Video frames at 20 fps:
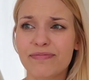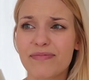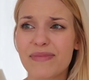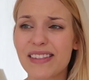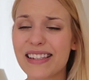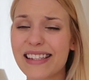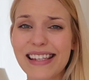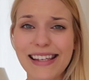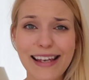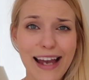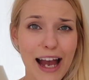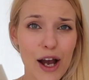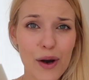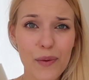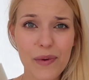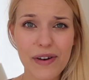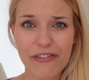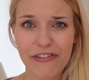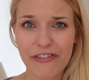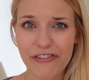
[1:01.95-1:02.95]
see
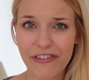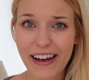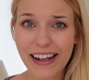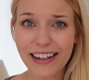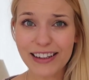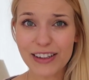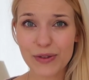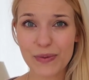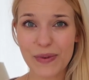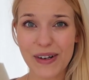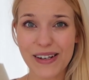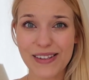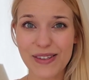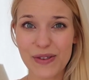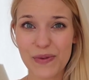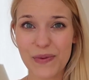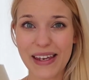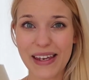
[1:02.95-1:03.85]
how it felt once